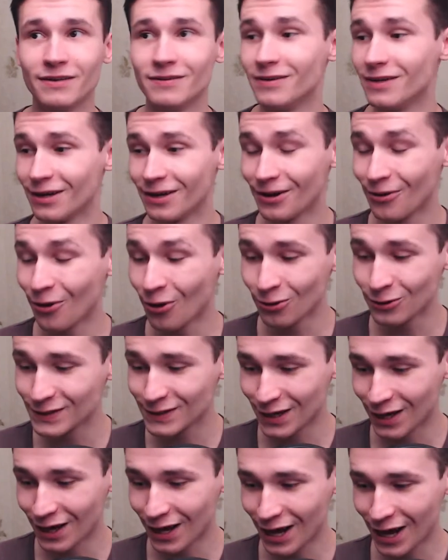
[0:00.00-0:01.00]
uh,
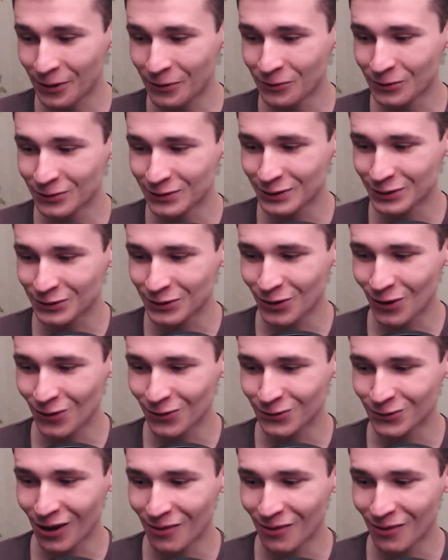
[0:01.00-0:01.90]
also I wanted to go to